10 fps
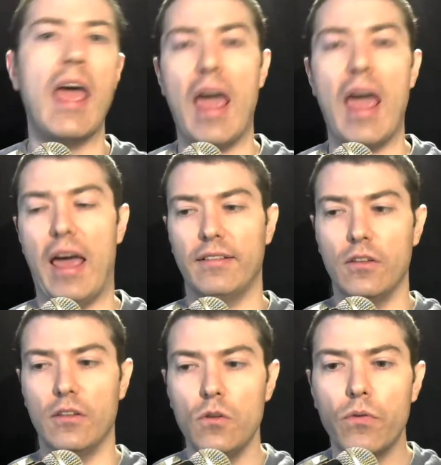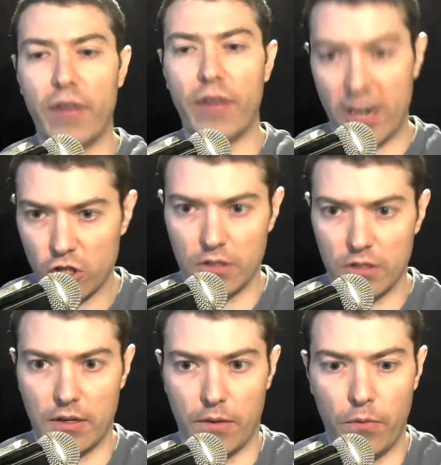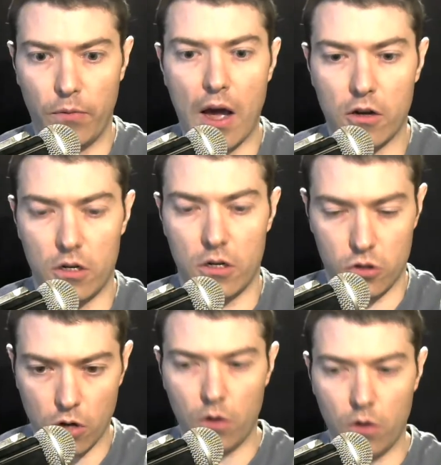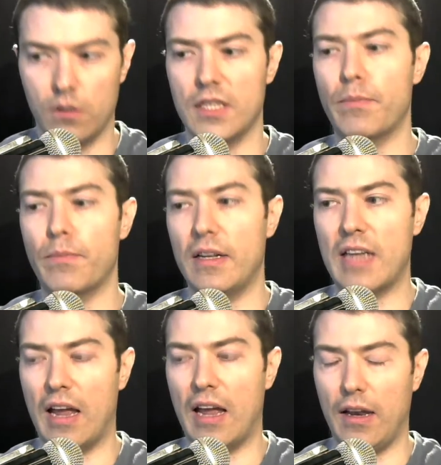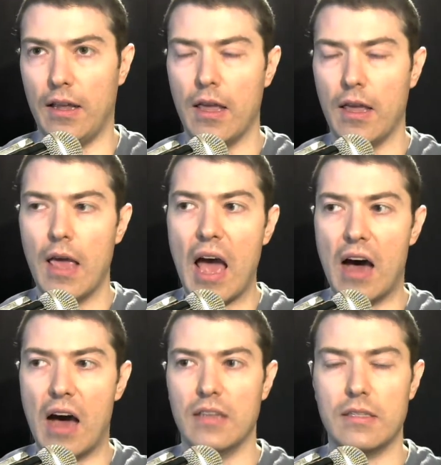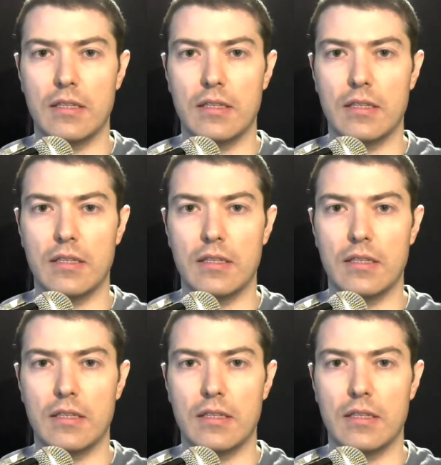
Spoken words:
And the new fashion we are controlled is by telling us the